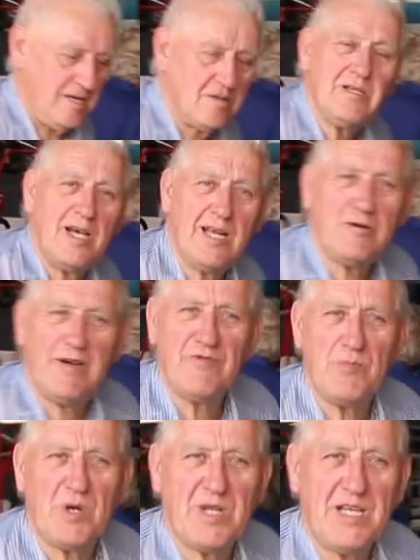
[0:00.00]
Well, hello
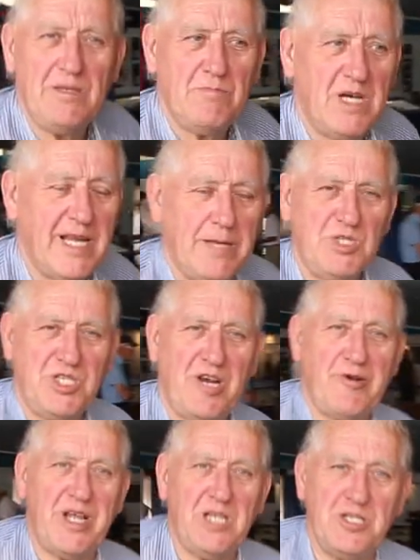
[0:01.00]
everybody. My name's
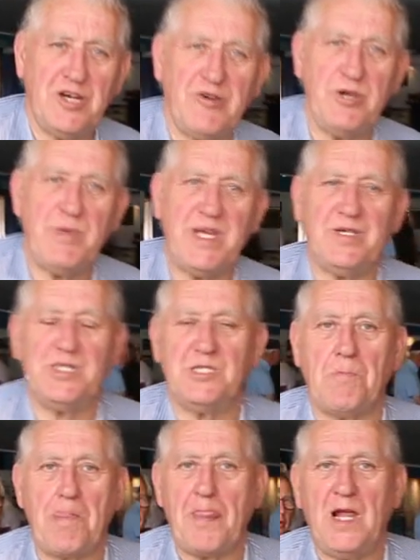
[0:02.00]
Gerry, Gerry
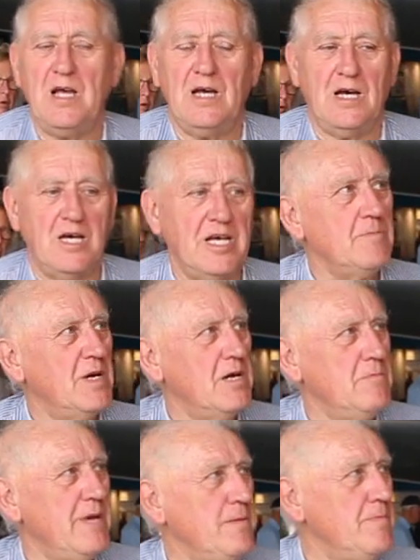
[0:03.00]
Mears. I'm
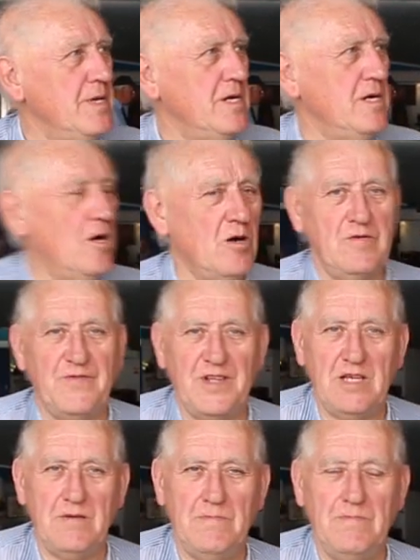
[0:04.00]
a member of
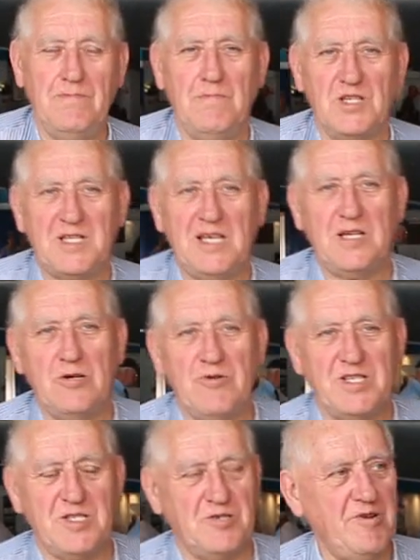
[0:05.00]
the mosquito
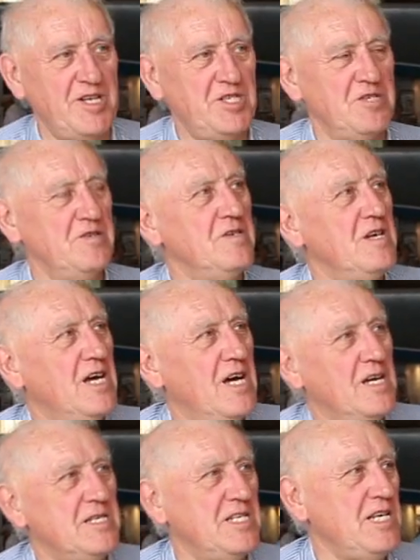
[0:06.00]
restoration
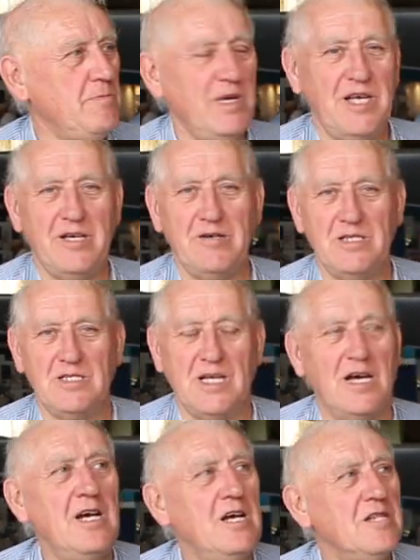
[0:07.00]
uh, team here at
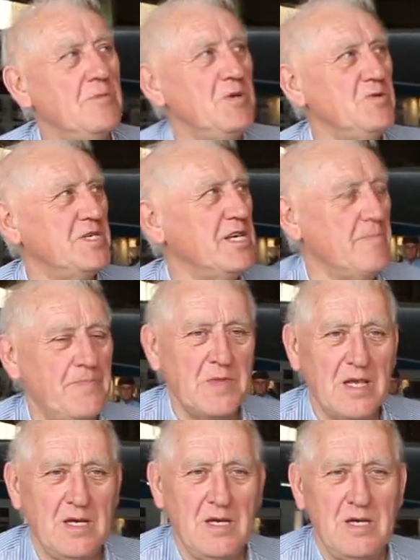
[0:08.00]
uh, the museum.
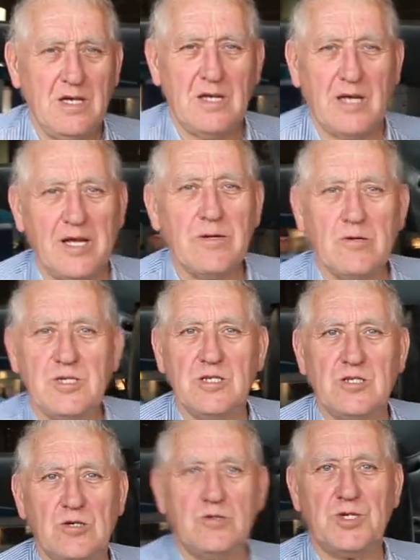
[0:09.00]
And I'm going to
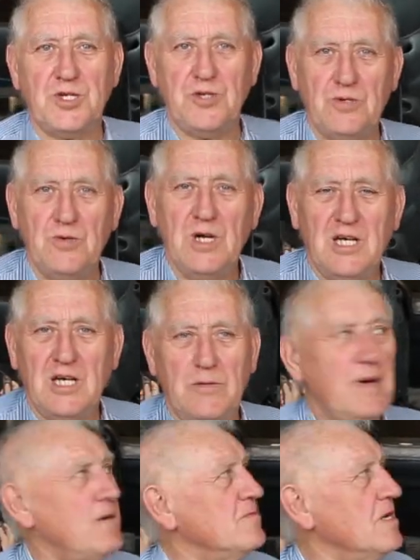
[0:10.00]
talk to you
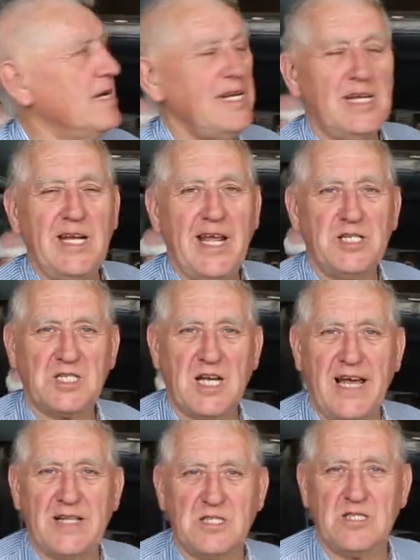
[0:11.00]
about the leading edge
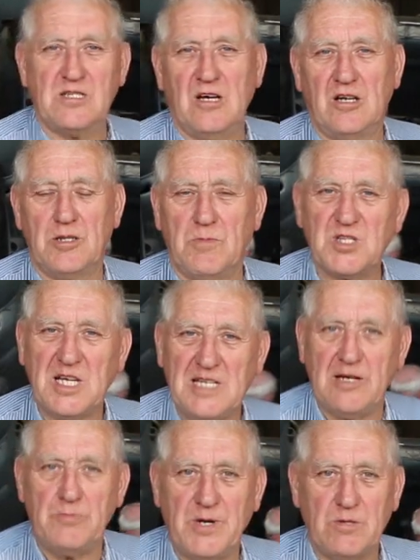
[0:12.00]
slats on the
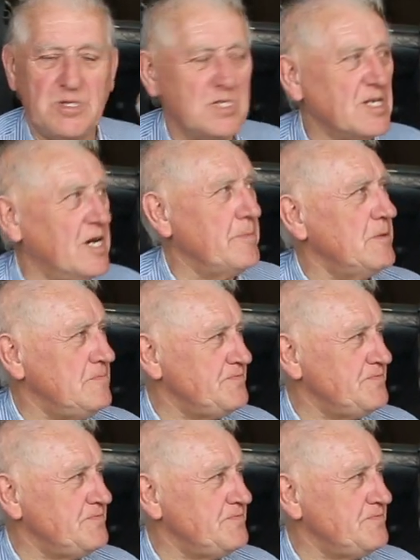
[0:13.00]
mosquito prototype.